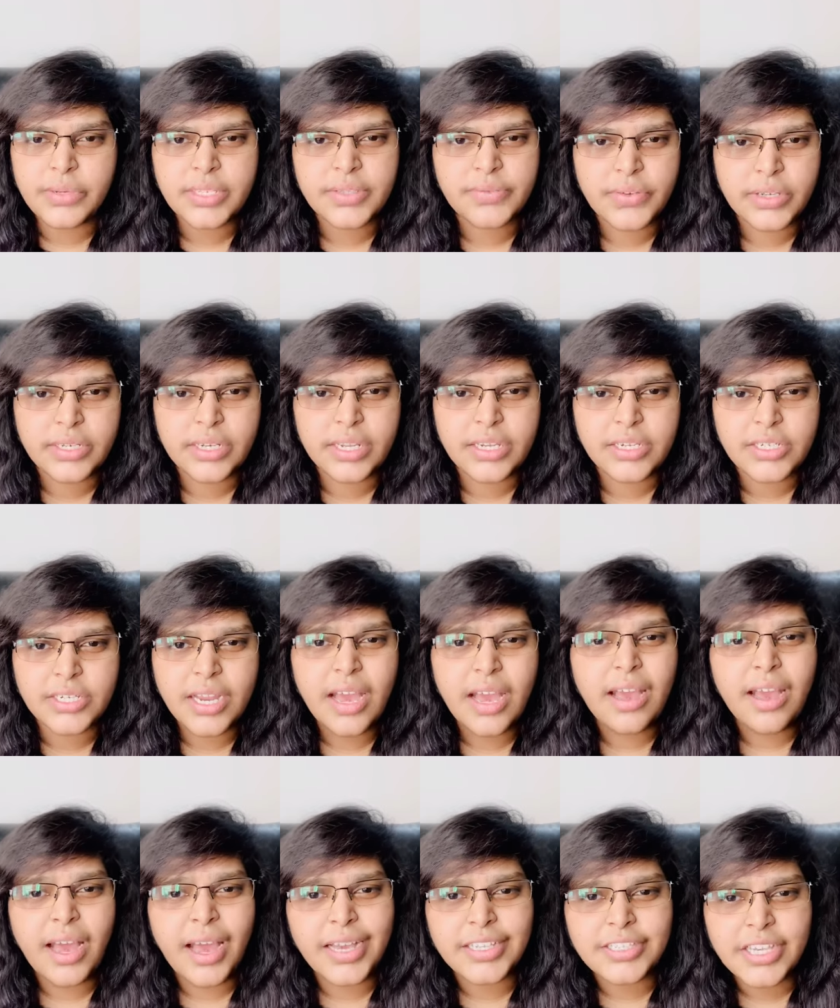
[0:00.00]
was finished,
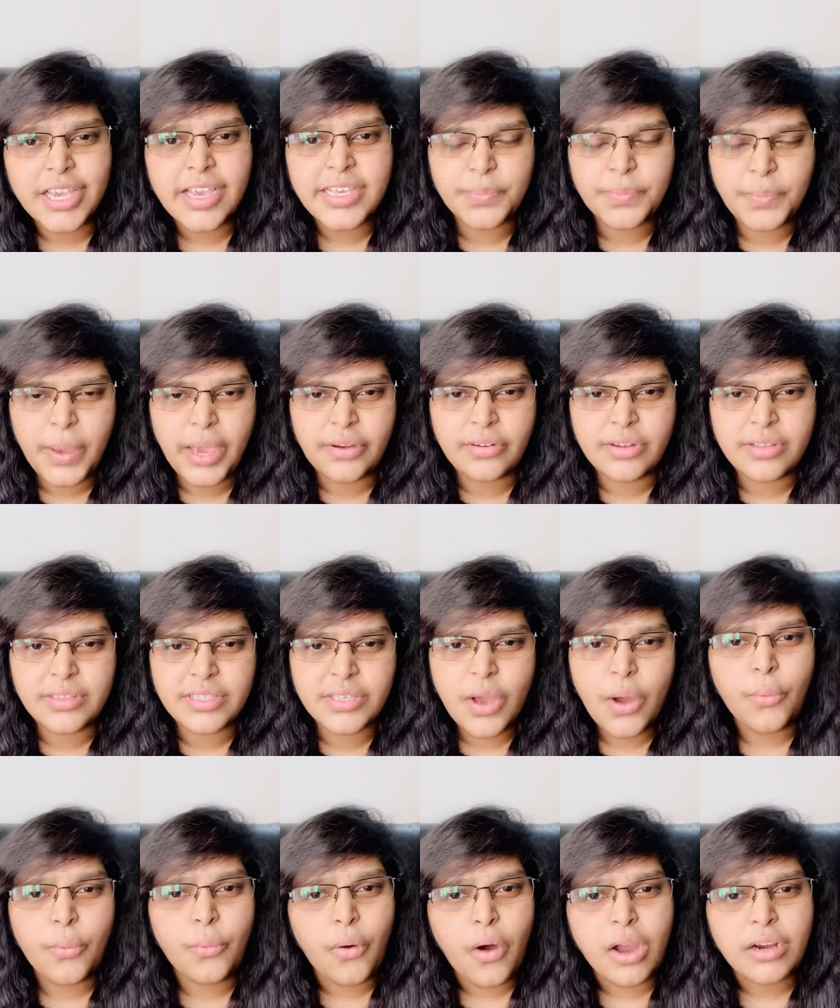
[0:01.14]
Ajay's parents
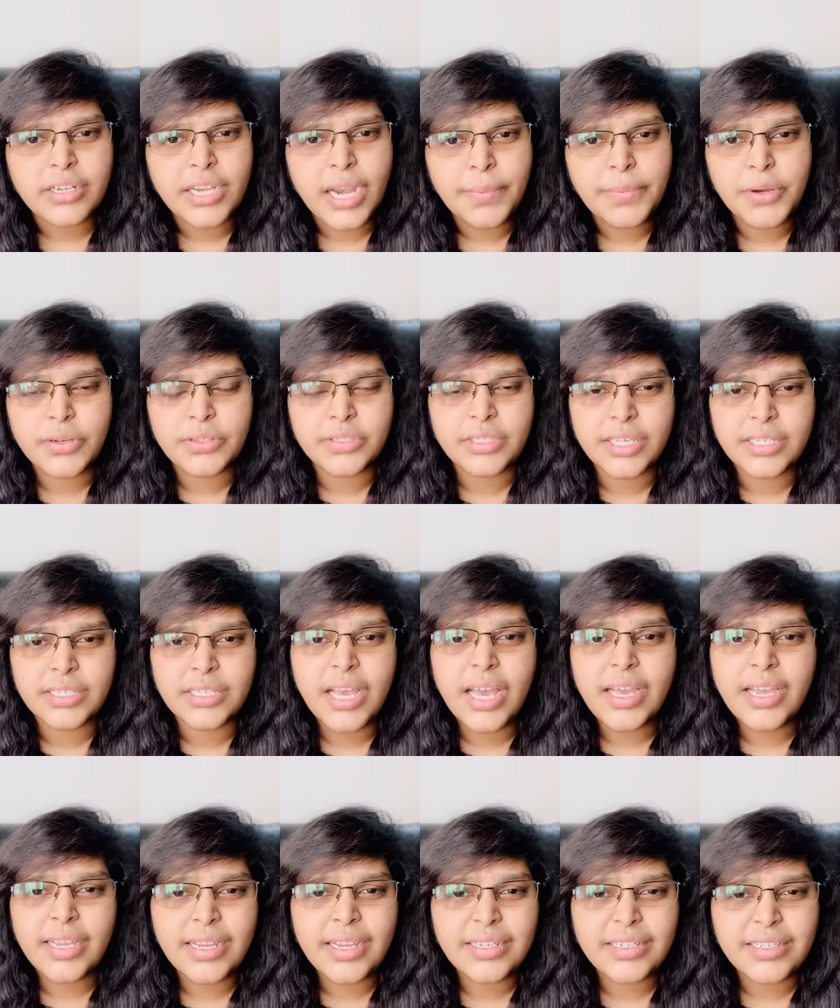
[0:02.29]
walked up to this
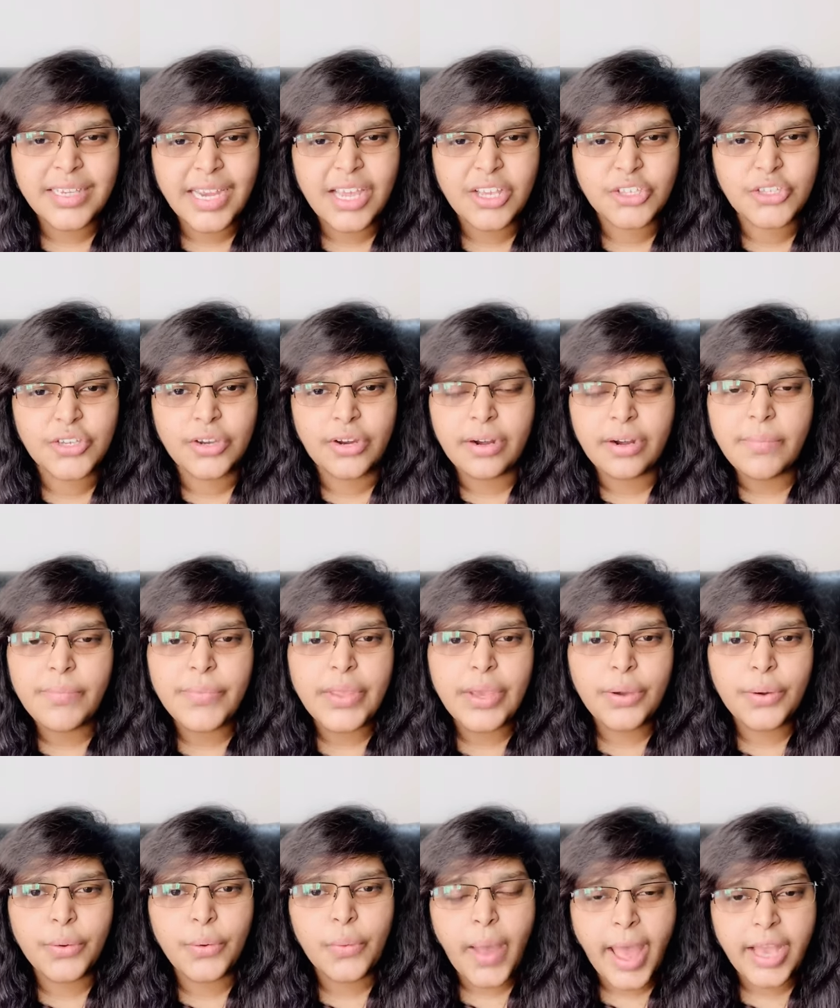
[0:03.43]
teacher
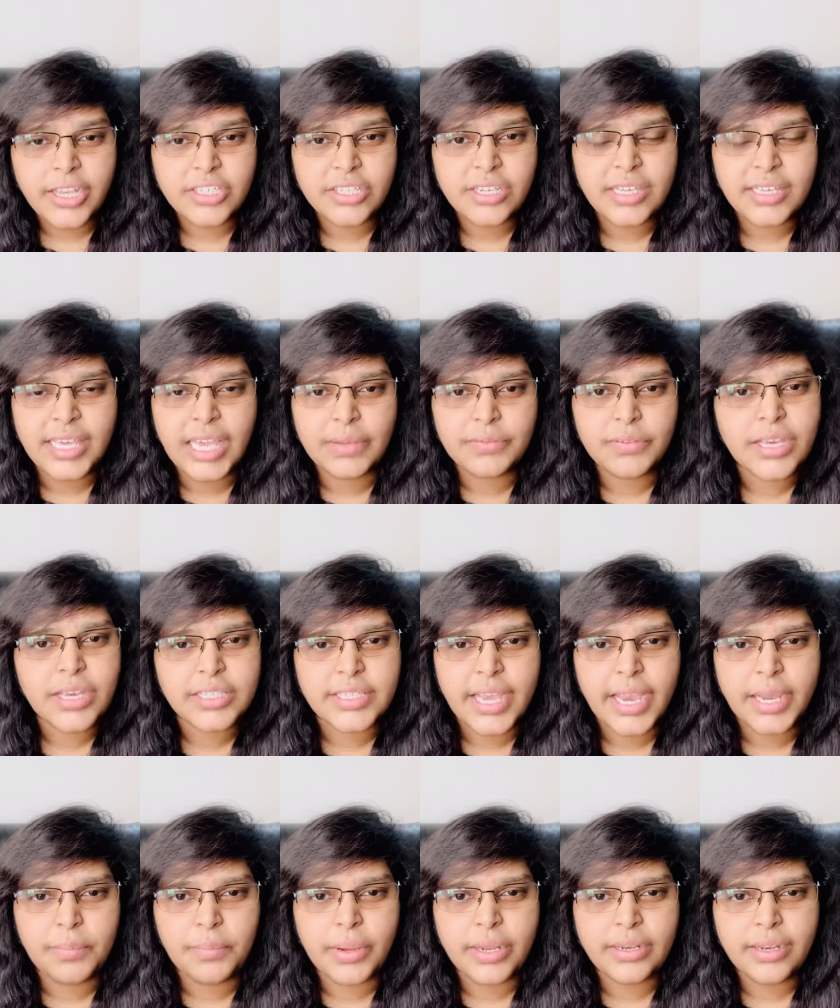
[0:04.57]
who actually gave the
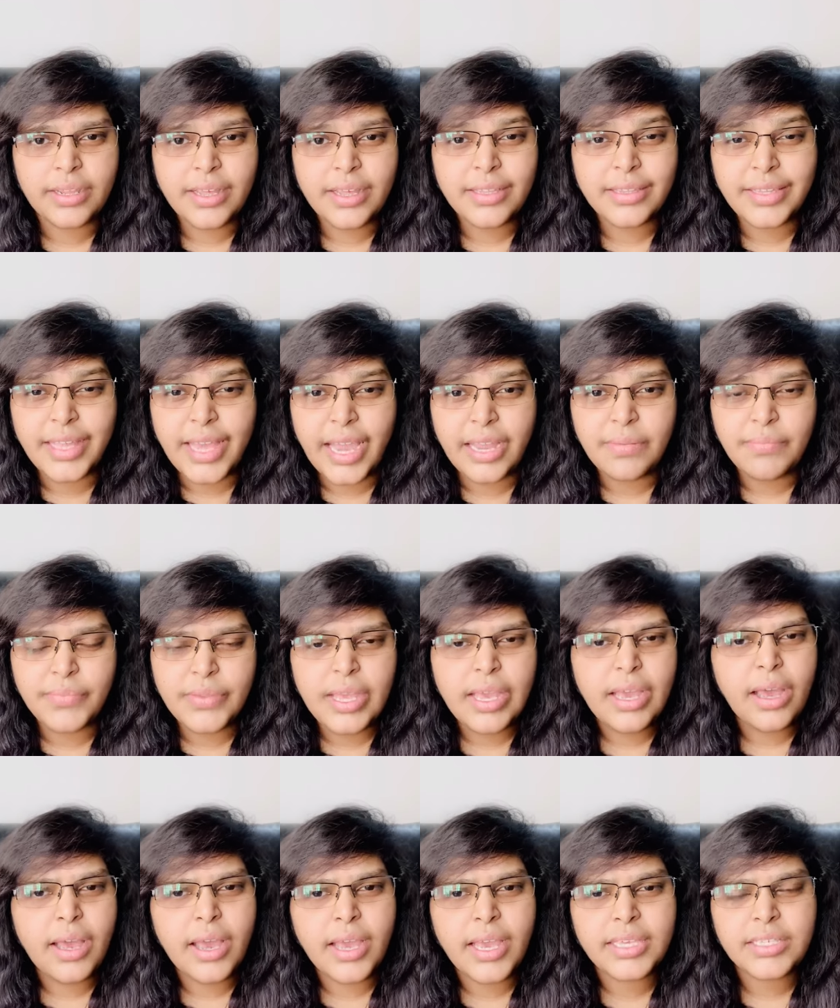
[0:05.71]
assignment. Then
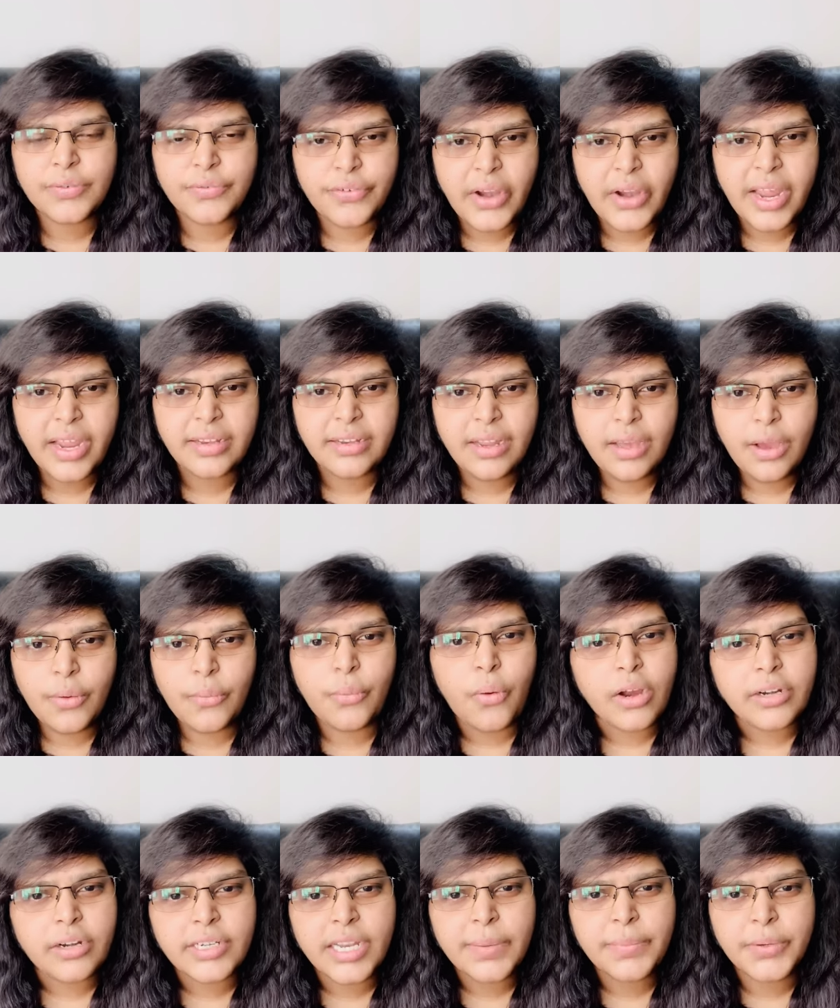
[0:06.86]
his friend
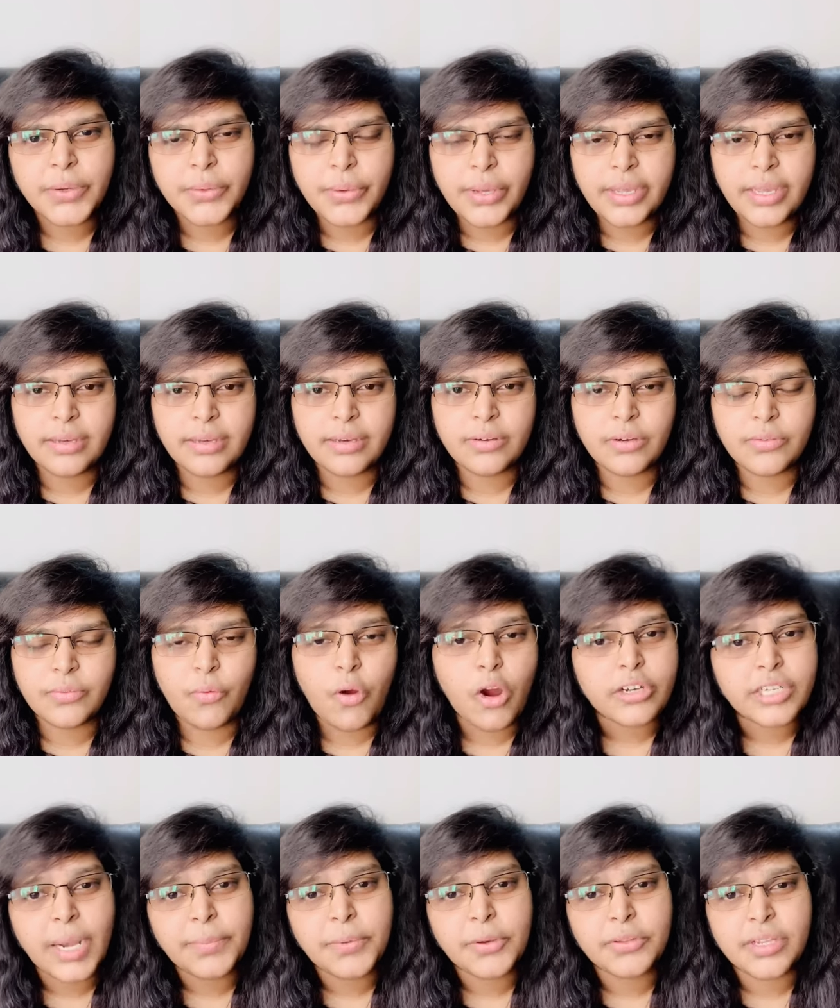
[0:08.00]
walked up to him,
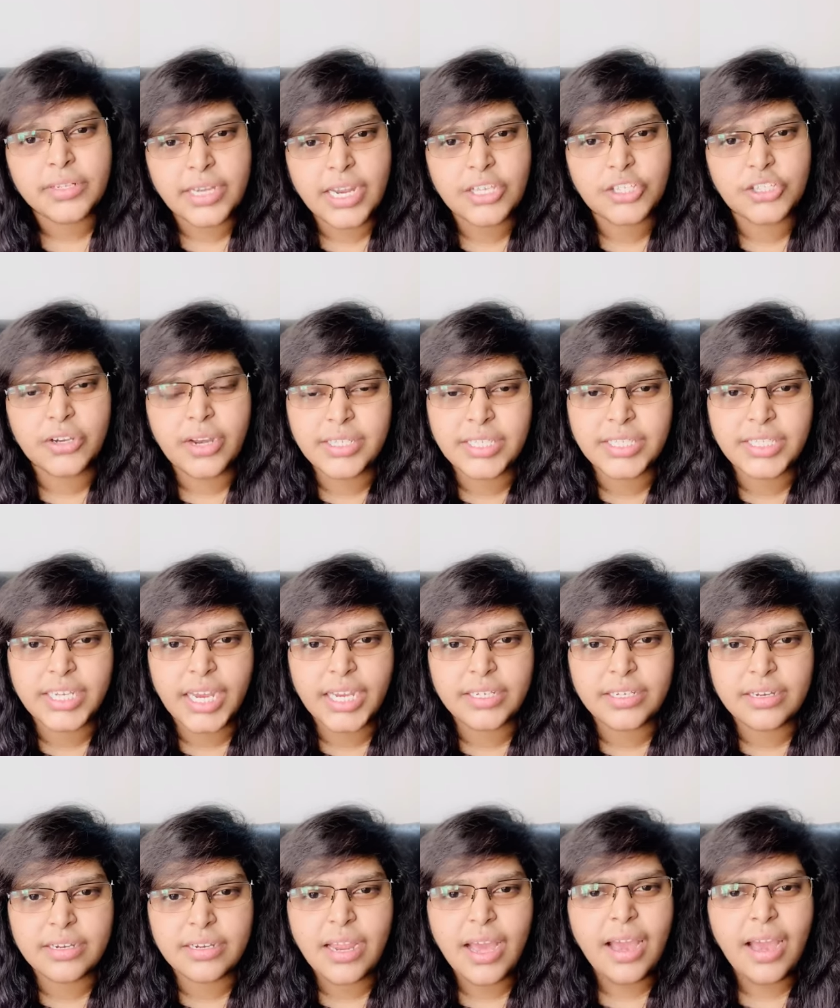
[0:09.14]
walked up to the teacher and
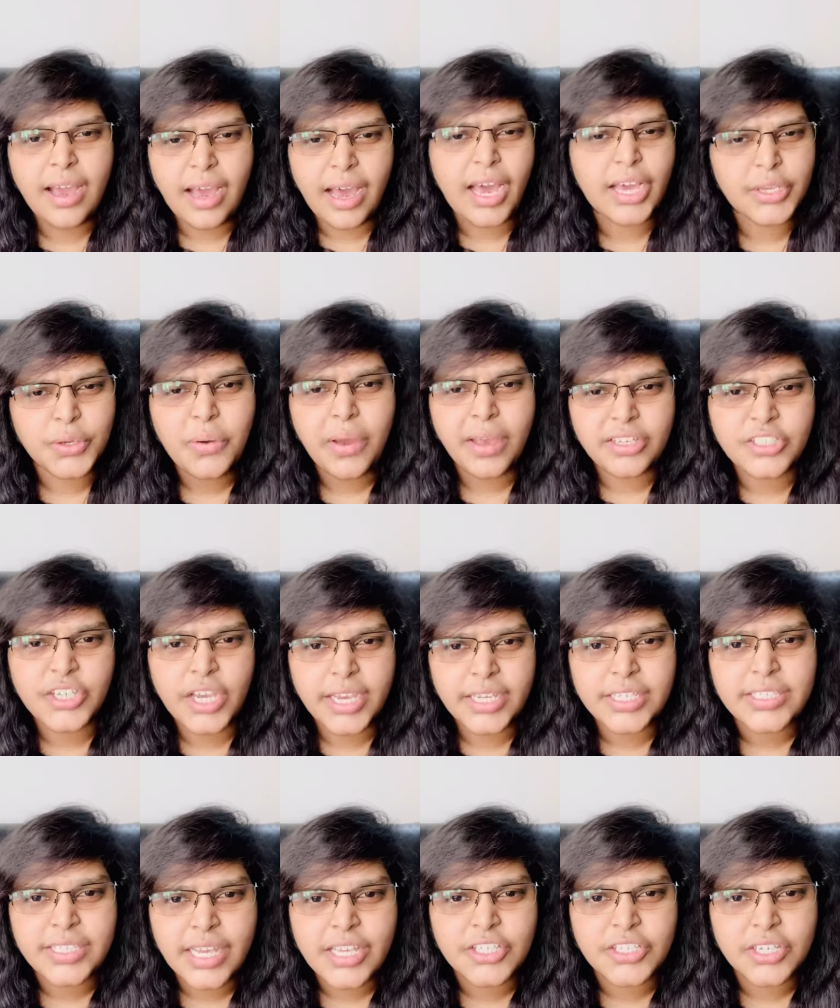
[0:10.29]
stated, "Are you Ajay's
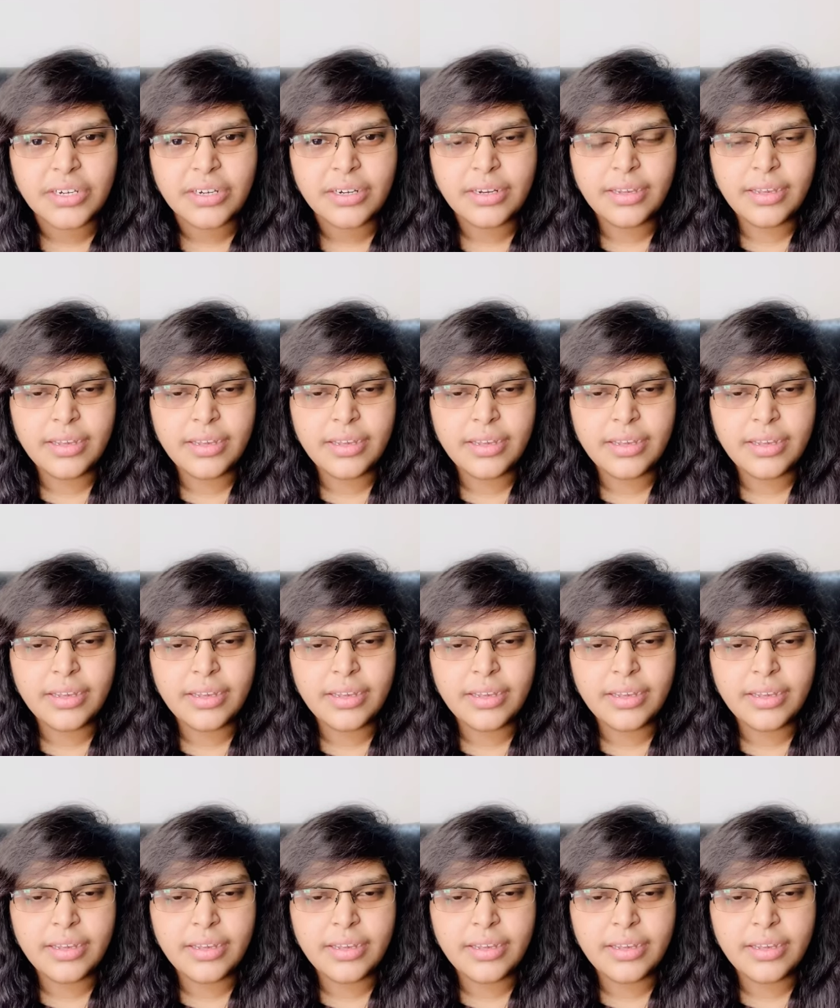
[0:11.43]
teacher?"